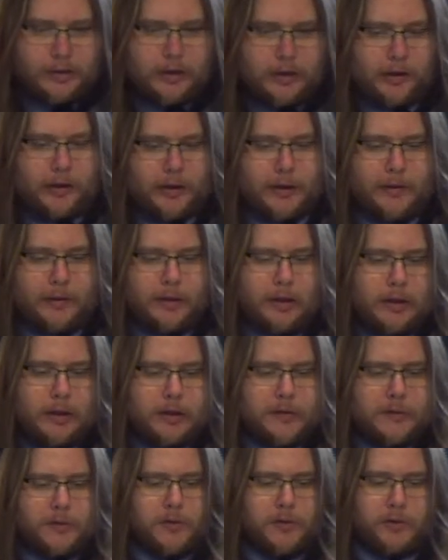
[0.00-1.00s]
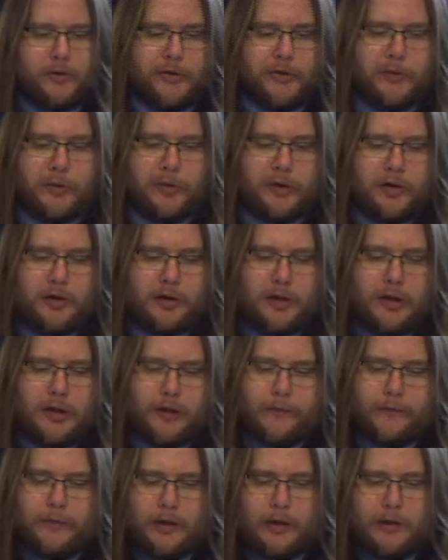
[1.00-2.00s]
Alright, so according to an article
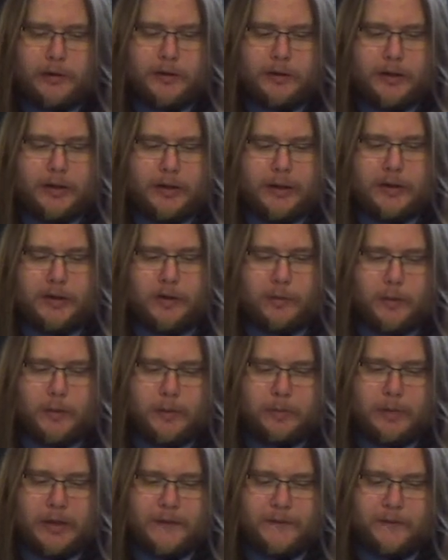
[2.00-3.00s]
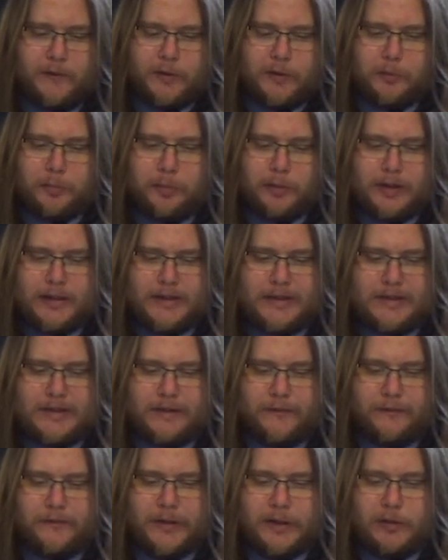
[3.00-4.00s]
I found in the Winnipeg Free Press,
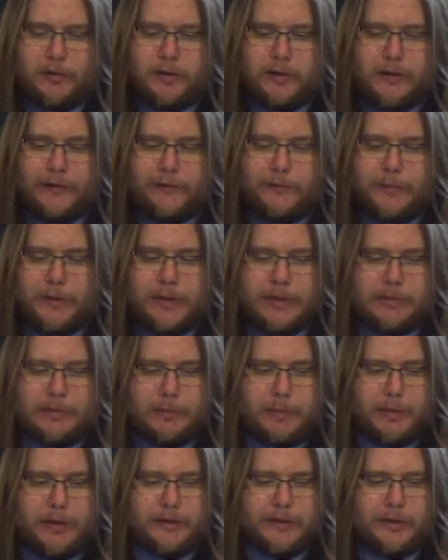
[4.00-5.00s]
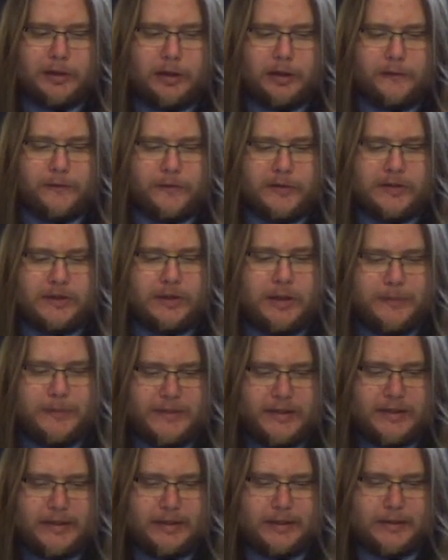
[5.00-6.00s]
the federal government is prepared to offer
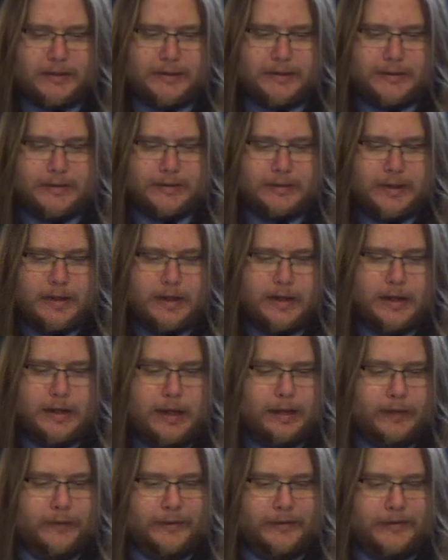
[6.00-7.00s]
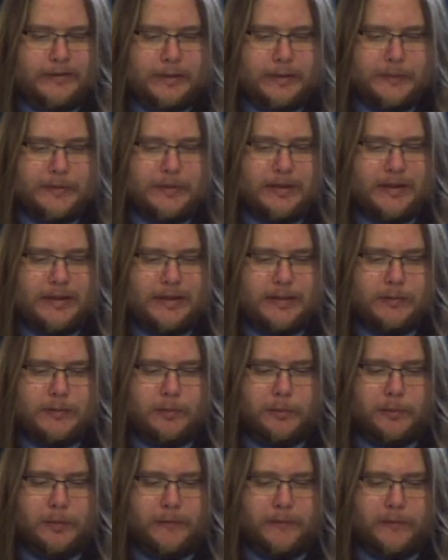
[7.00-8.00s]
subsidies. These subsidies
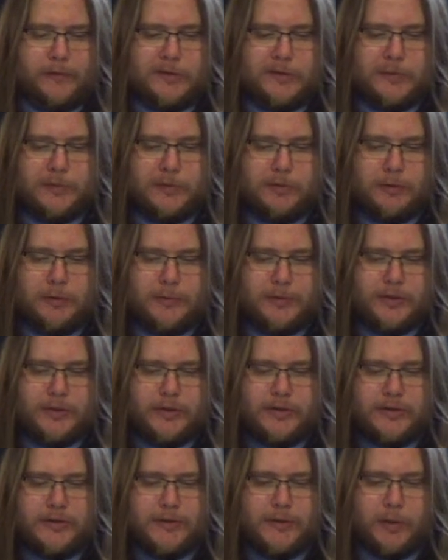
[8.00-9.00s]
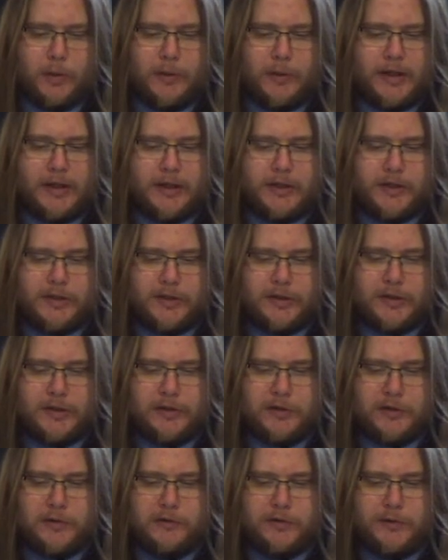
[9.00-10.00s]
will be for subscriptions, donation to
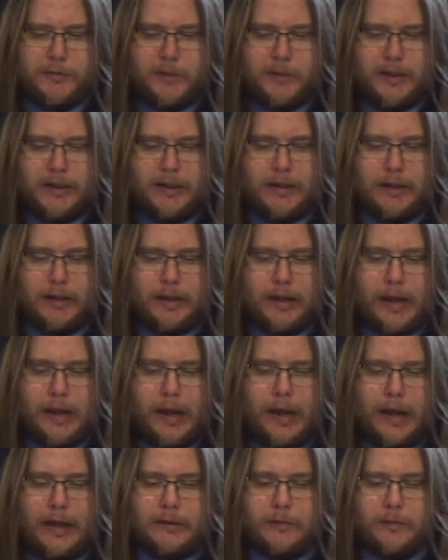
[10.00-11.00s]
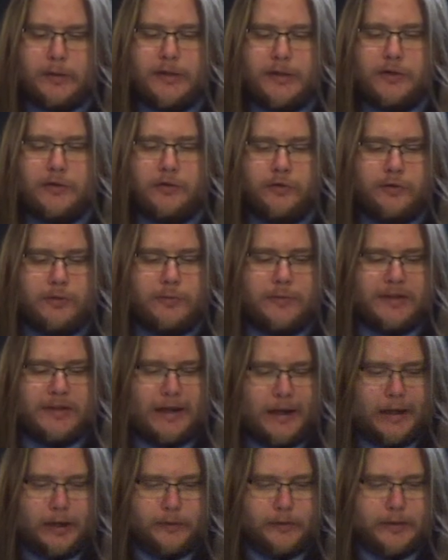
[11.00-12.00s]
news media, as well as newsroom
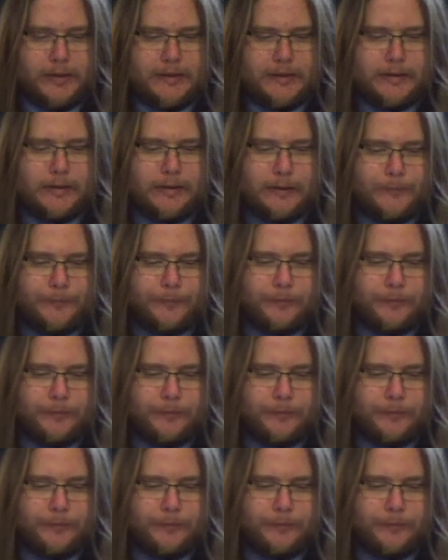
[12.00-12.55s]
salaries.